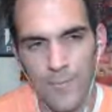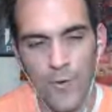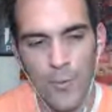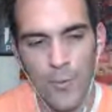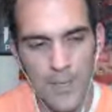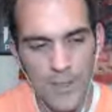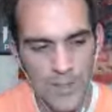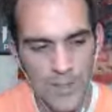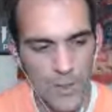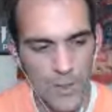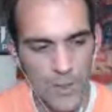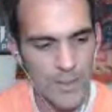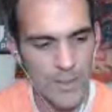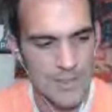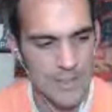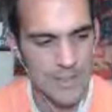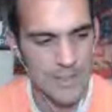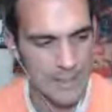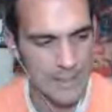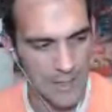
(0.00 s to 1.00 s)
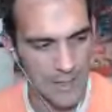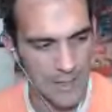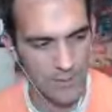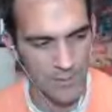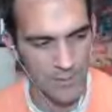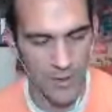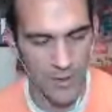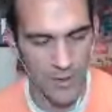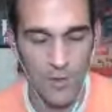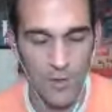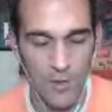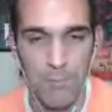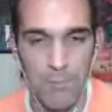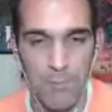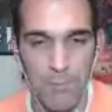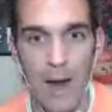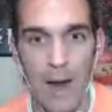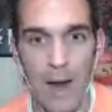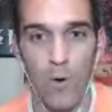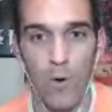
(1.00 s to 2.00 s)
for me too, it's like you have to
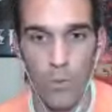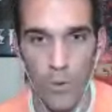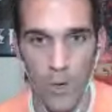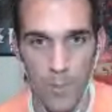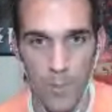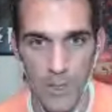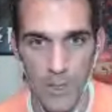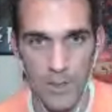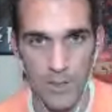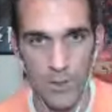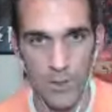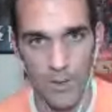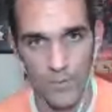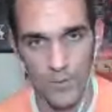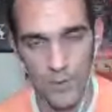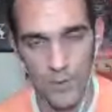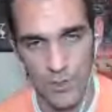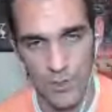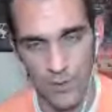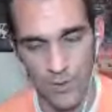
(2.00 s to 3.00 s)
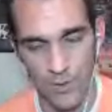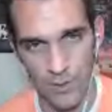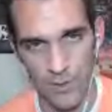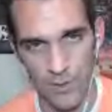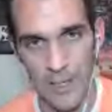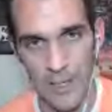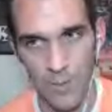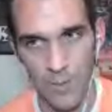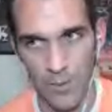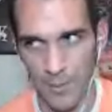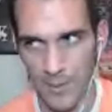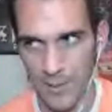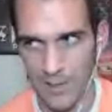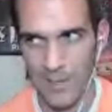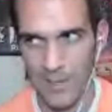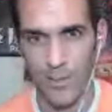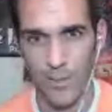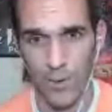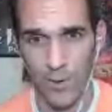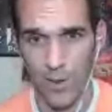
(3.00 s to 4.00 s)
empower women and you have to show that they're equal. I'm like,
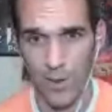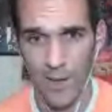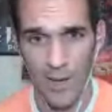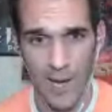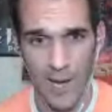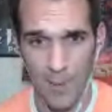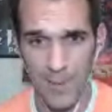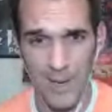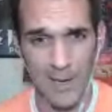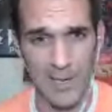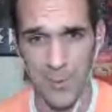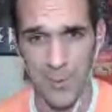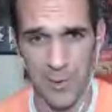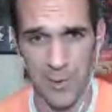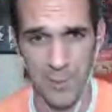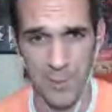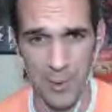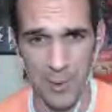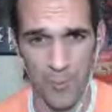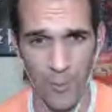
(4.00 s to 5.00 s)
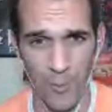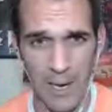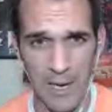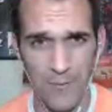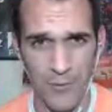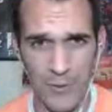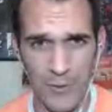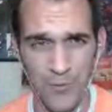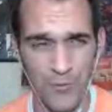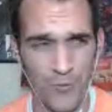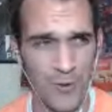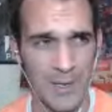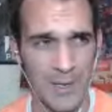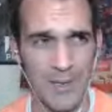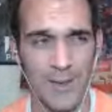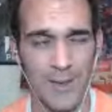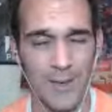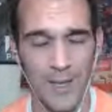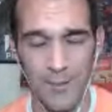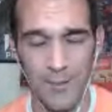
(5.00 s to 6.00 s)
equal? I'm not equal to my wife. Are you
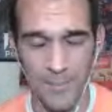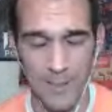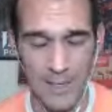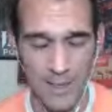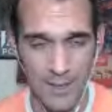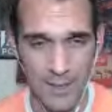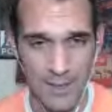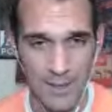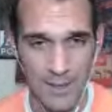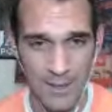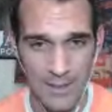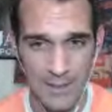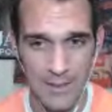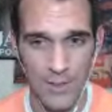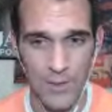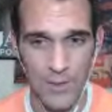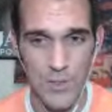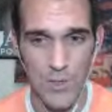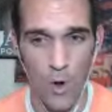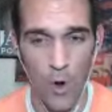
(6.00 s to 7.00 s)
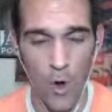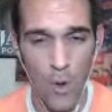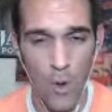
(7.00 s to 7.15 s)
freaking kidding me? Like, there's